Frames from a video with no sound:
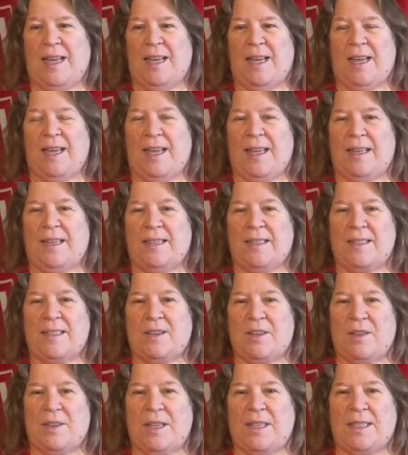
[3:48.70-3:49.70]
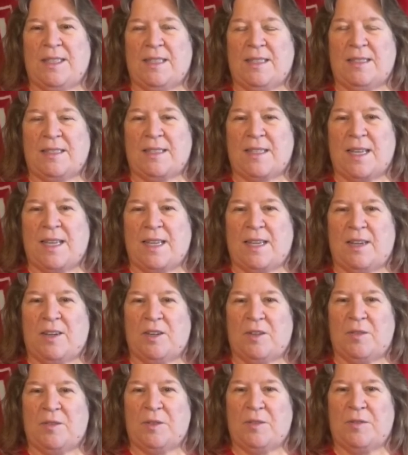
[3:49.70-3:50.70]
And until then, take
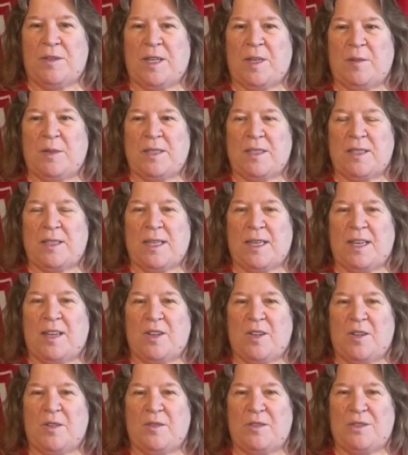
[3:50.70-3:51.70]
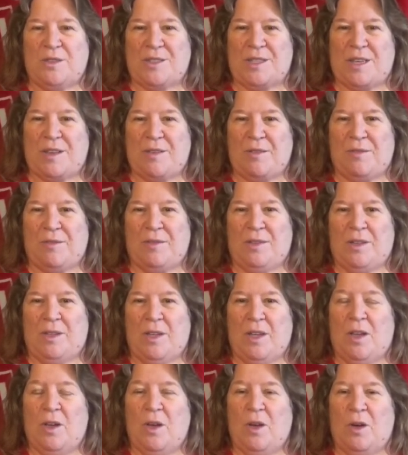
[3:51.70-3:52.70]
care of your families and take care of yourself.
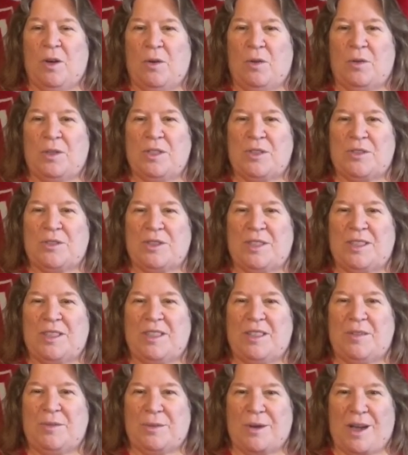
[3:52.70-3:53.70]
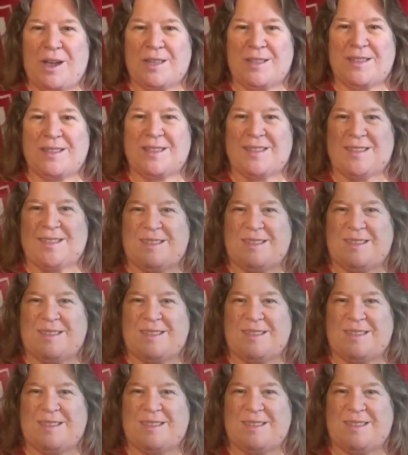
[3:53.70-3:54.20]
Holy Trinity rocks.